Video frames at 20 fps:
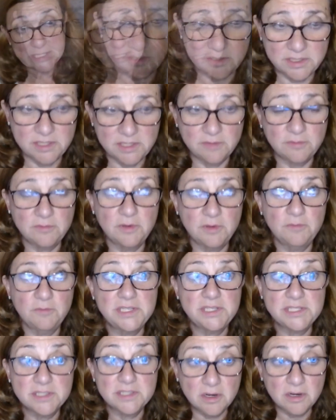So when we
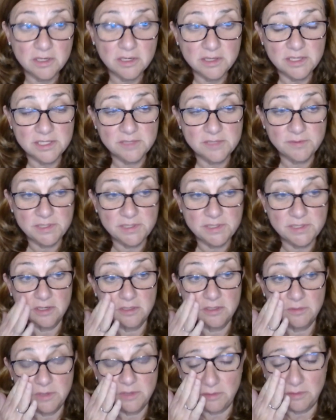started this, we
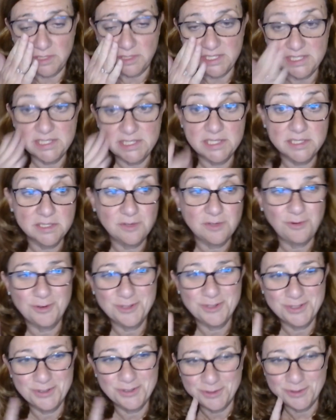started with only 6 core
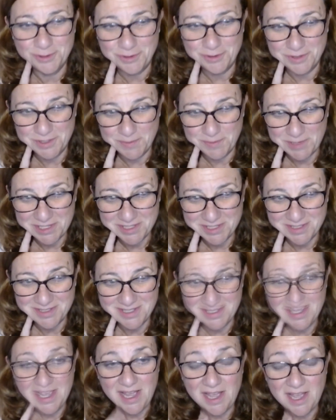surgical
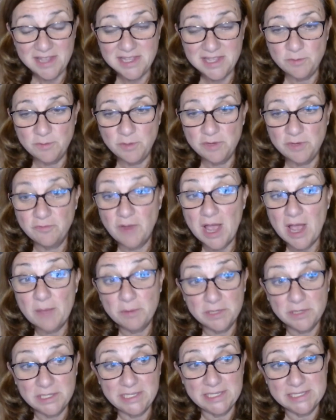specialty. And then we
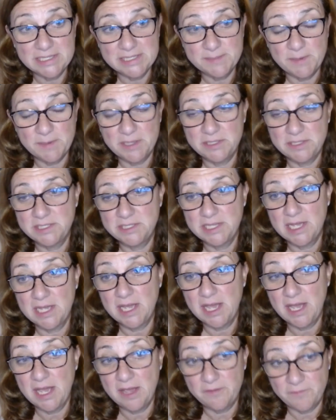rapidly expanded to
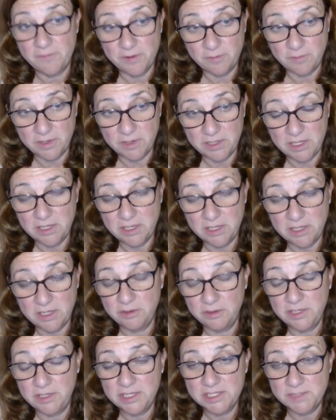everyone,
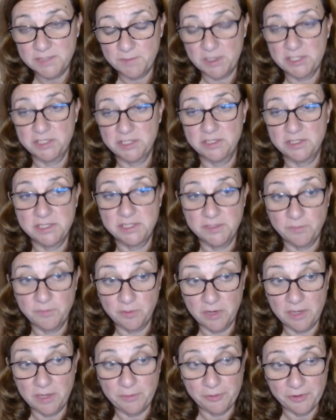including specialists of
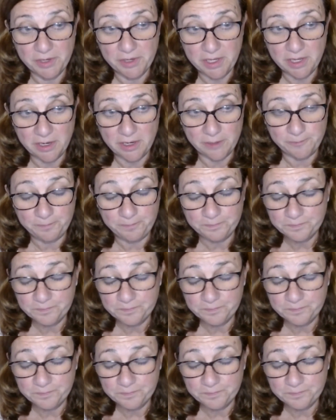primary care.